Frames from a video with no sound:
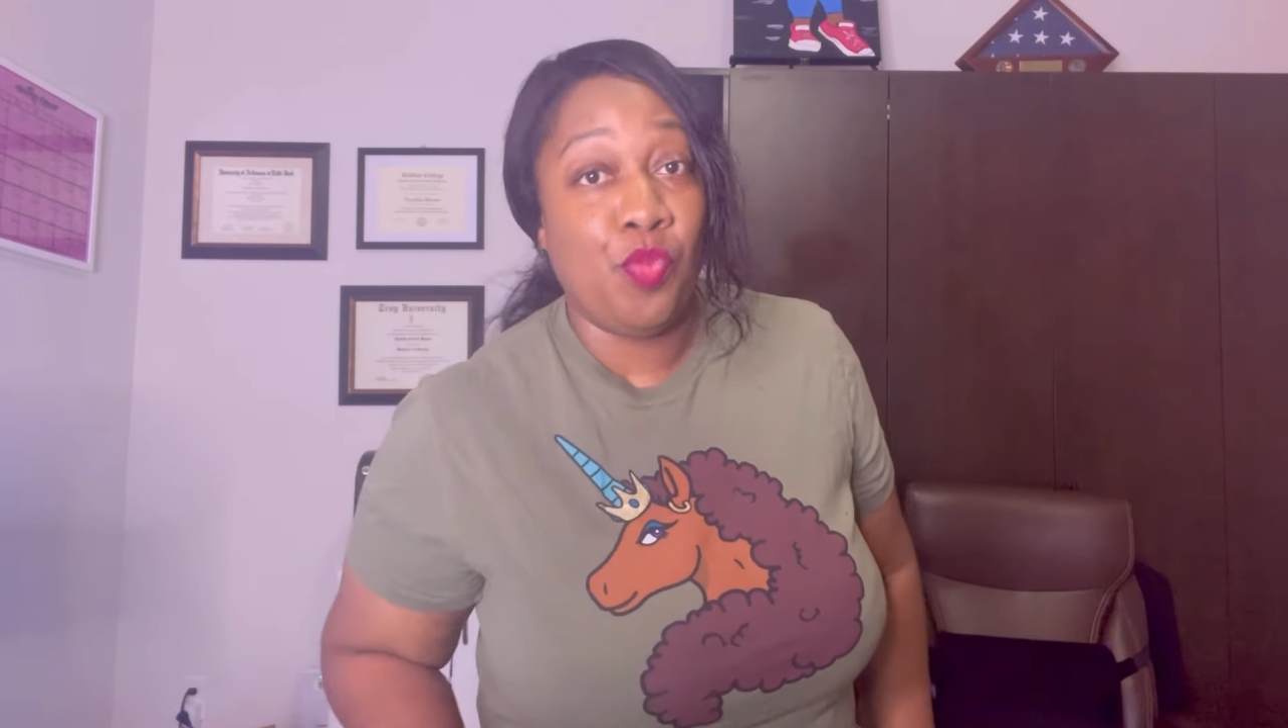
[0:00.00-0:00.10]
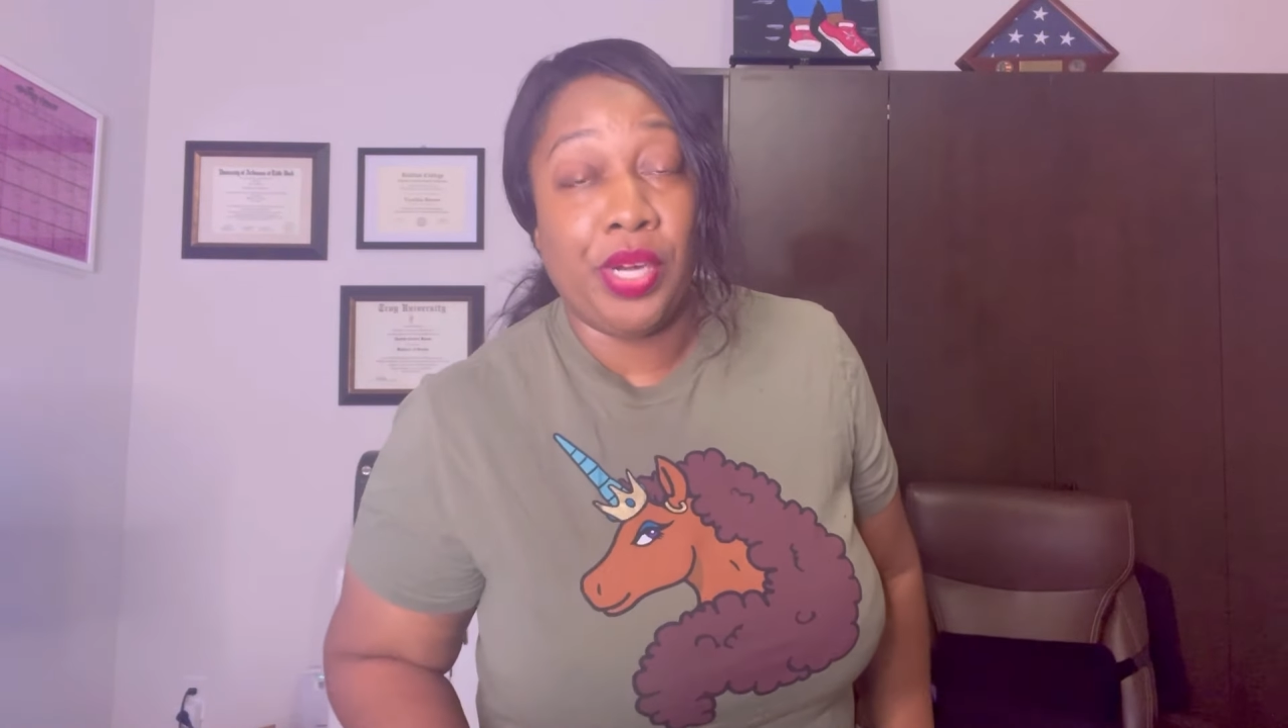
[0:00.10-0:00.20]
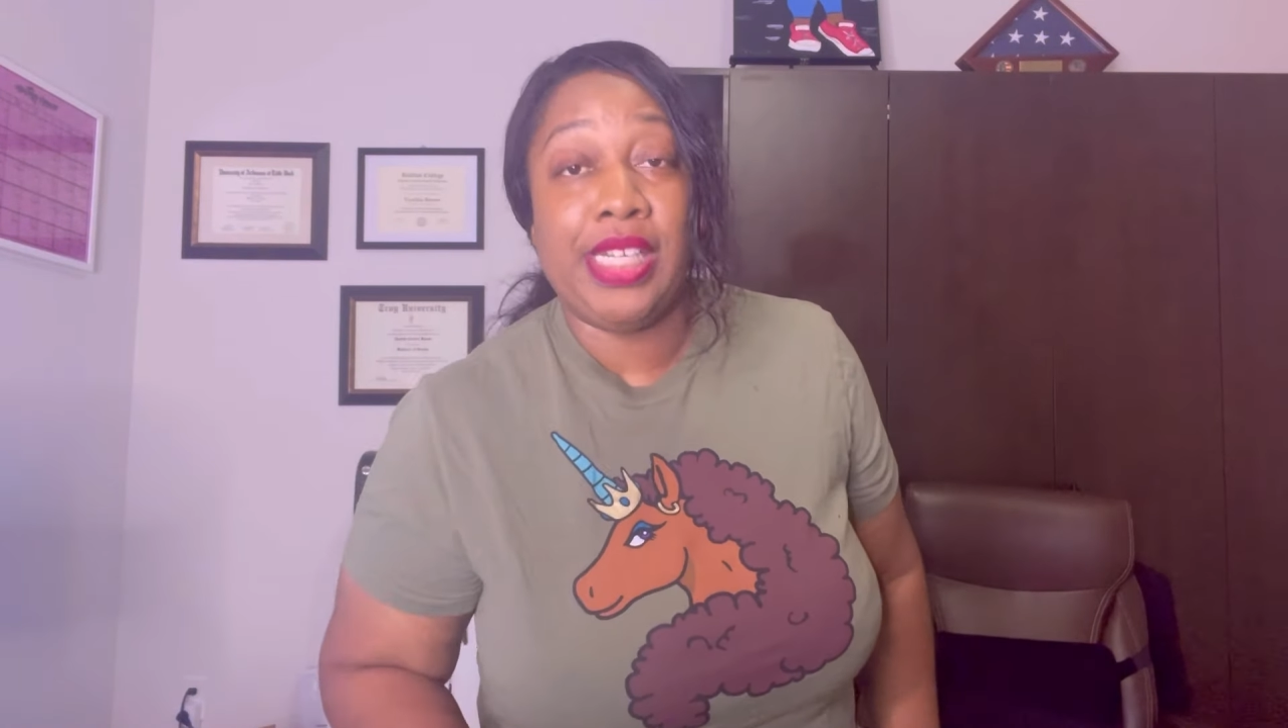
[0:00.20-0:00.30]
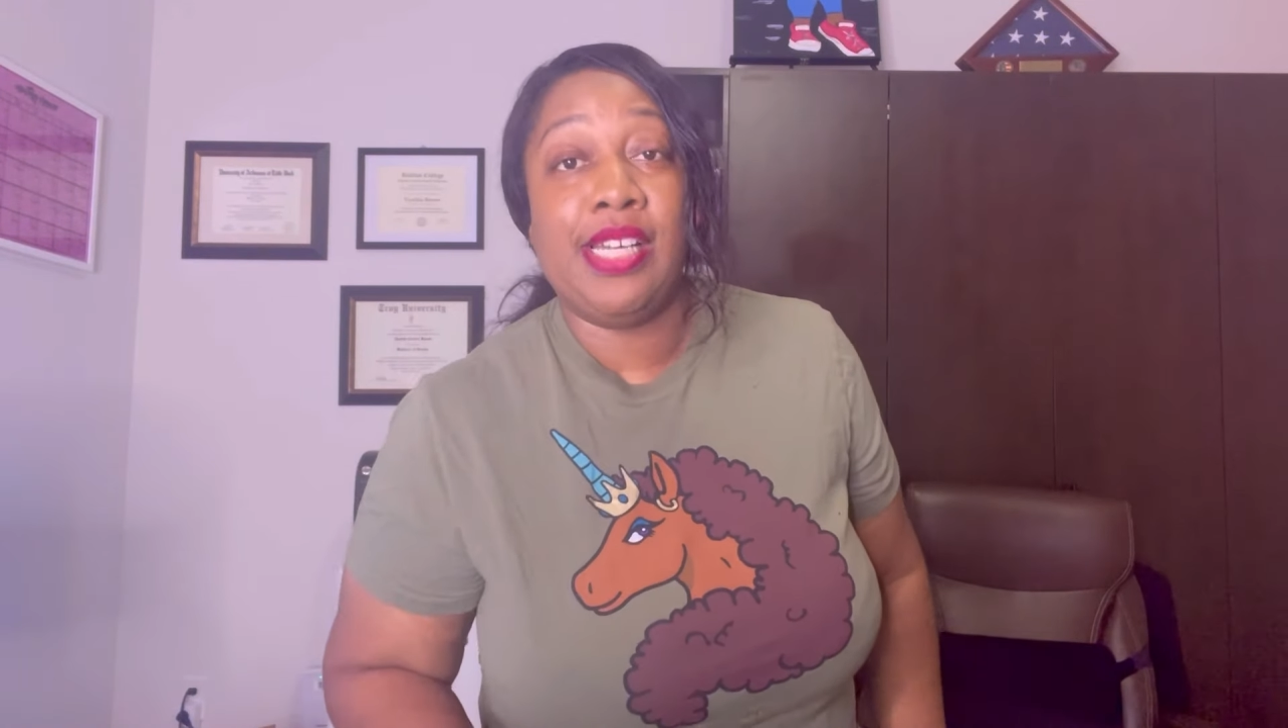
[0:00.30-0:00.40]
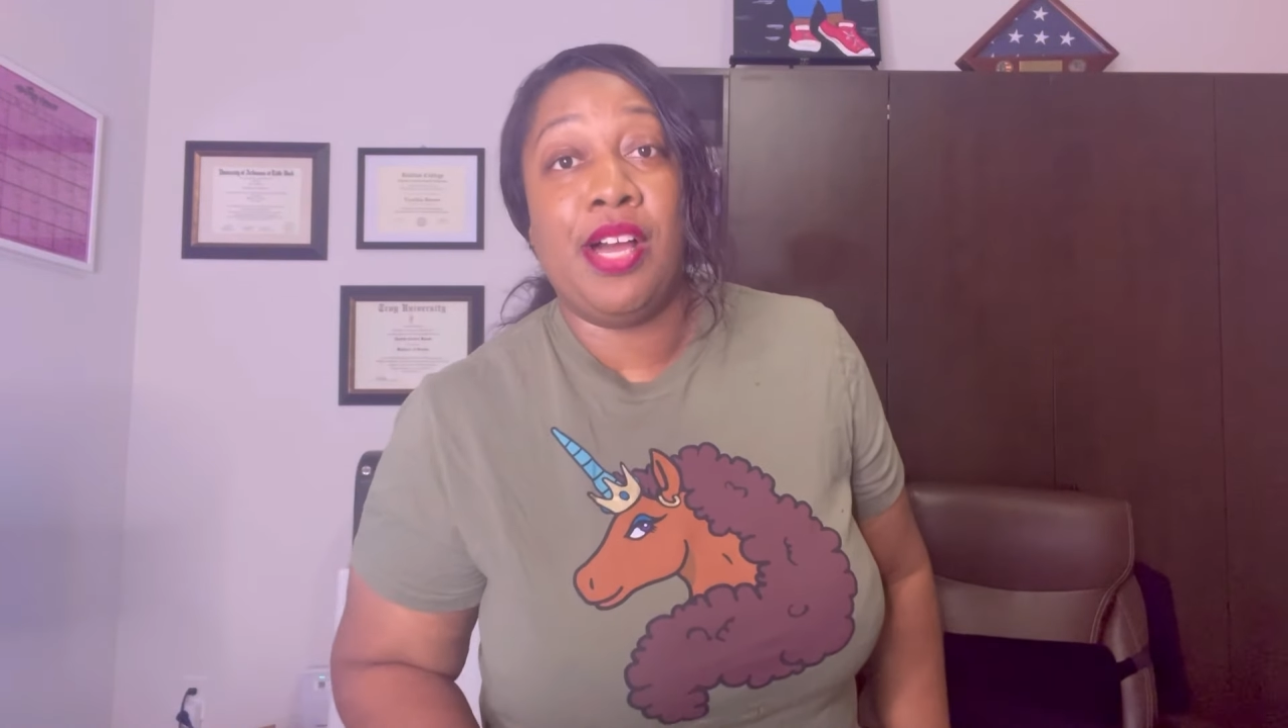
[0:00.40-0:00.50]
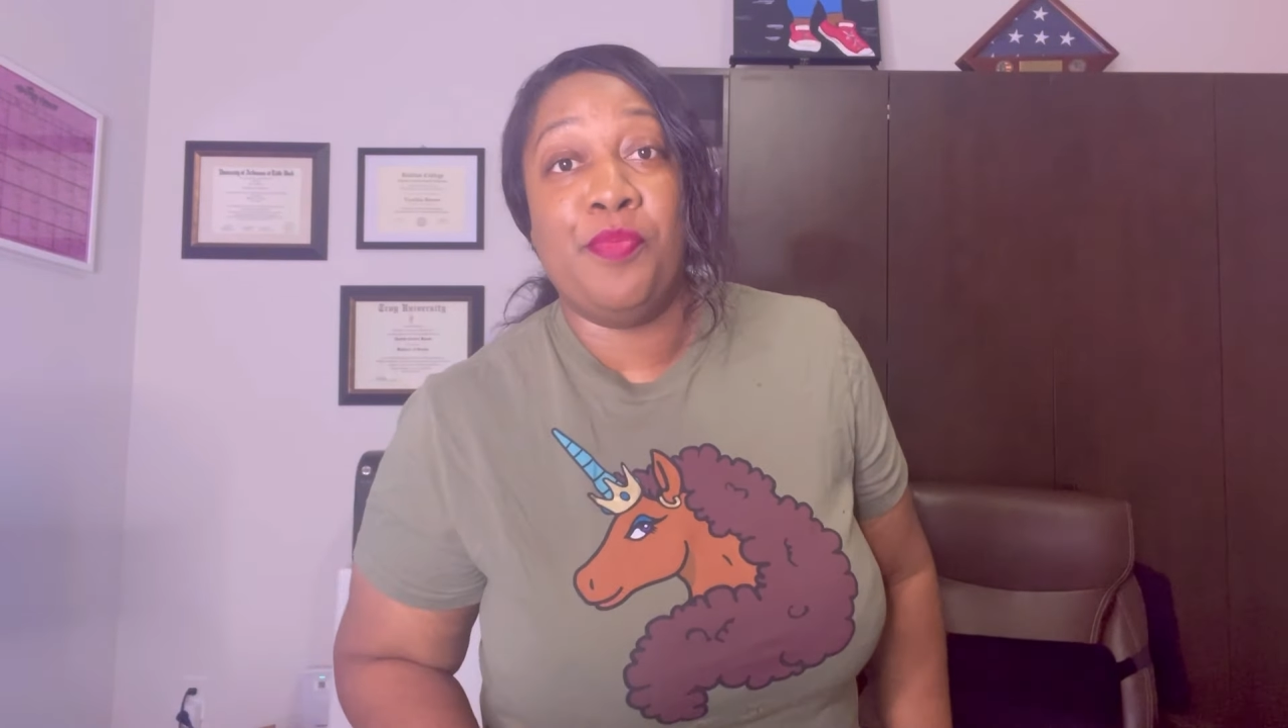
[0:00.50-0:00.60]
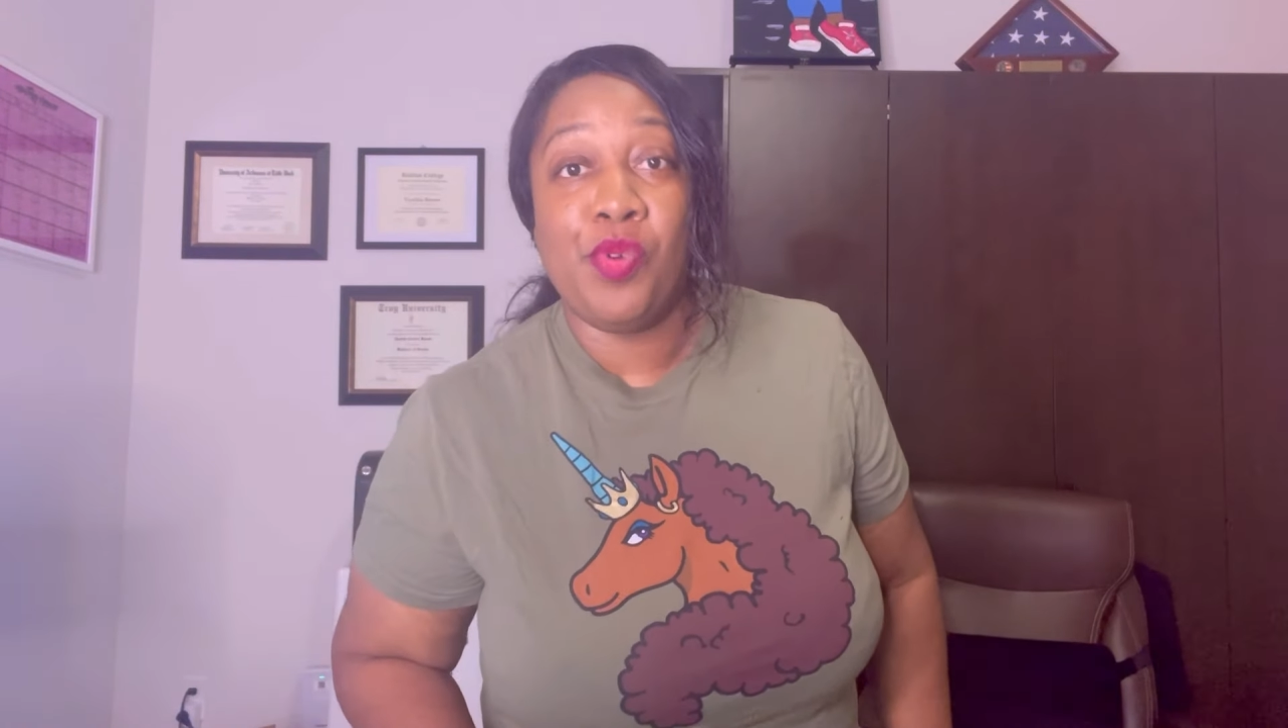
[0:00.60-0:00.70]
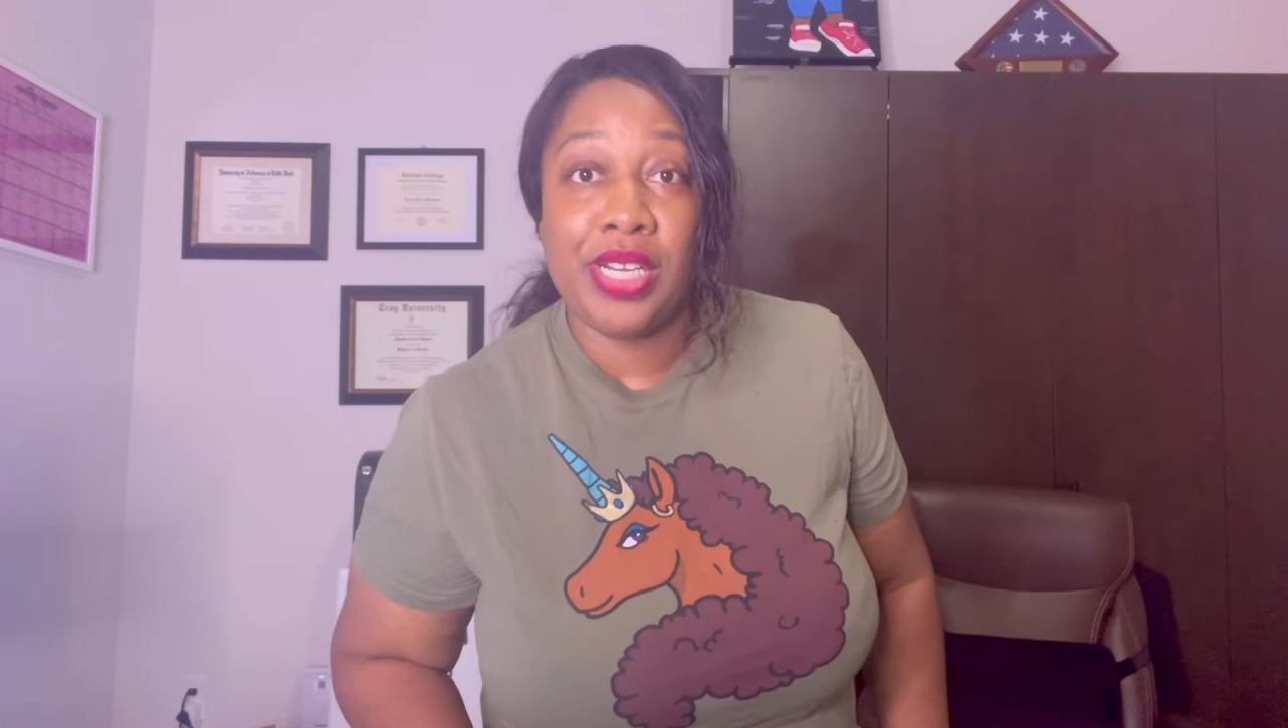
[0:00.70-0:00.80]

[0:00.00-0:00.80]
working on more